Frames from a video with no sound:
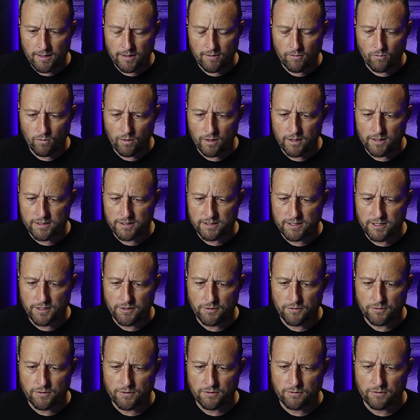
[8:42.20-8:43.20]
1,
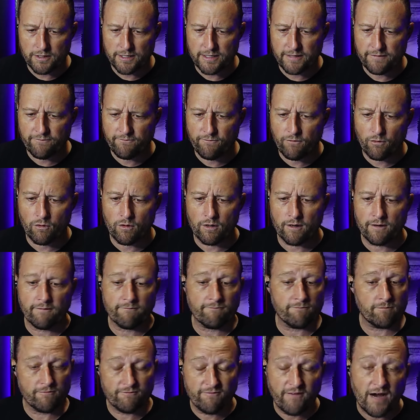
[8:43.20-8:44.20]
2, 3, 4,
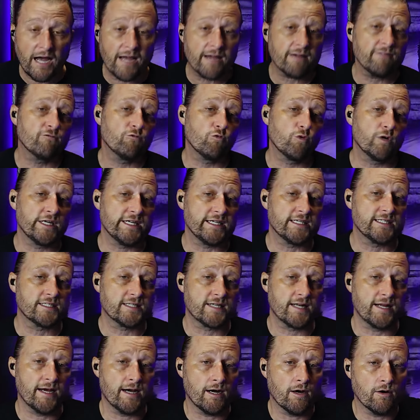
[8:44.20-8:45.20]
5 weeks
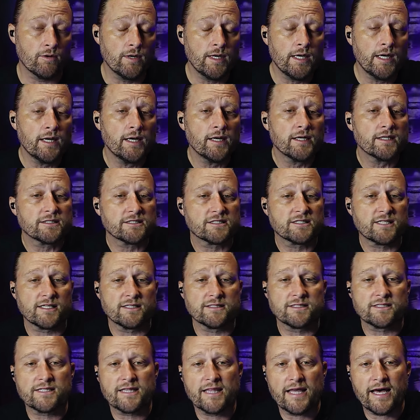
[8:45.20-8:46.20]
now
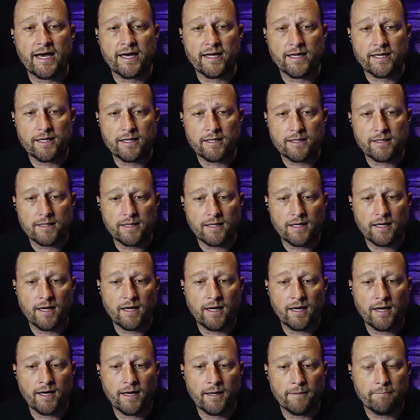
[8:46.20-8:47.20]
since that
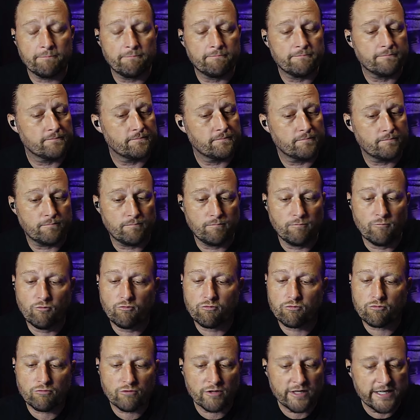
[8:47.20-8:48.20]

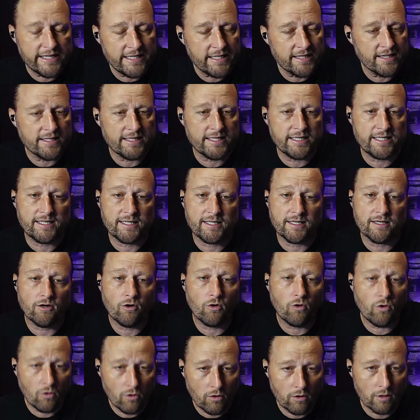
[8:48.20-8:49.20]
really
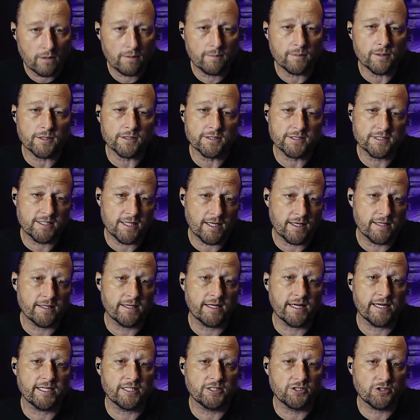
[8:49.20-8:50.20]
horrible
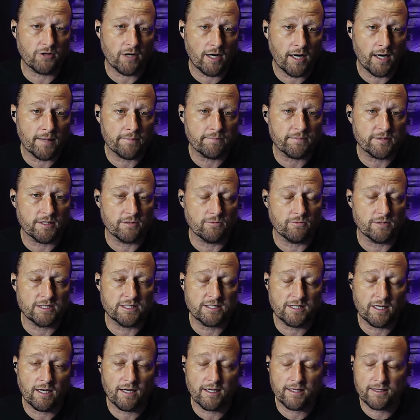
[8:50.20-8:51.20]
Sunday drop that we
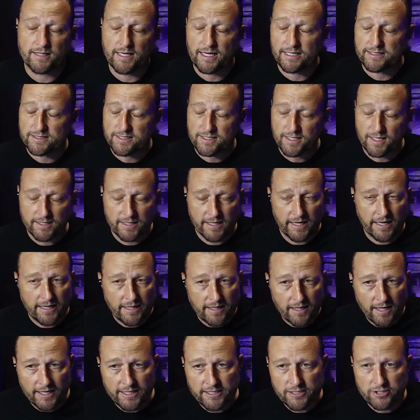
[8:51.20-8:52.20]
saw, that Sunday
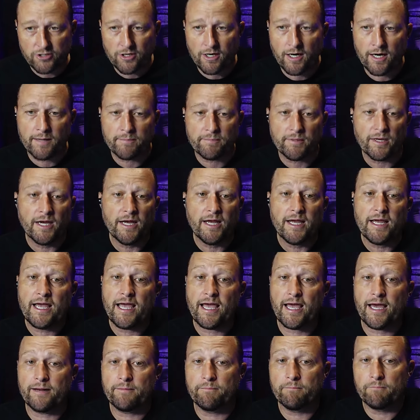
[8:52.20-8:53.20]
night drop.
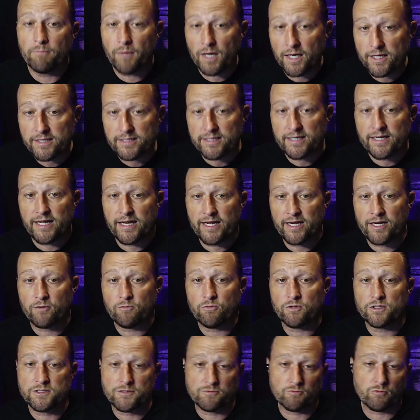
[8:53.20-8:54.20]
And Monday
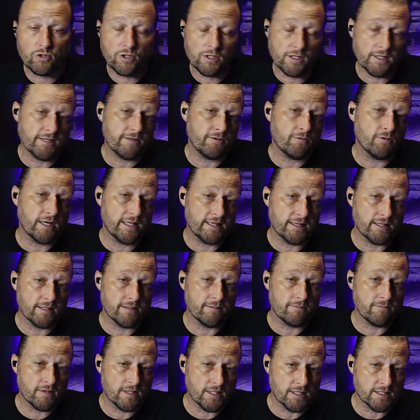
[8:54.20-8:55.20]
was really when the
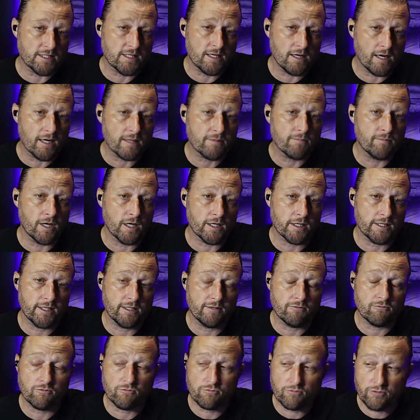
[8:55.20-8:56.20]
stock
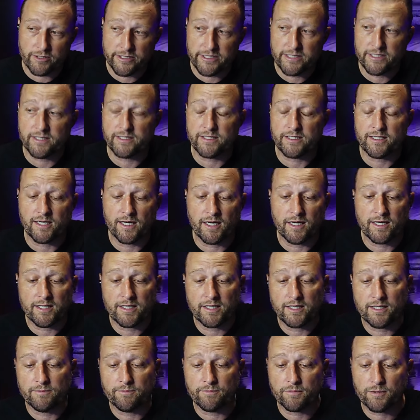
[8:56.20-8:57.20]
market really got
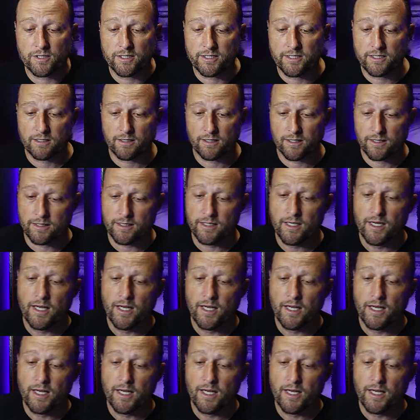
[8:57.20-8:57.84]
hit pretty hard.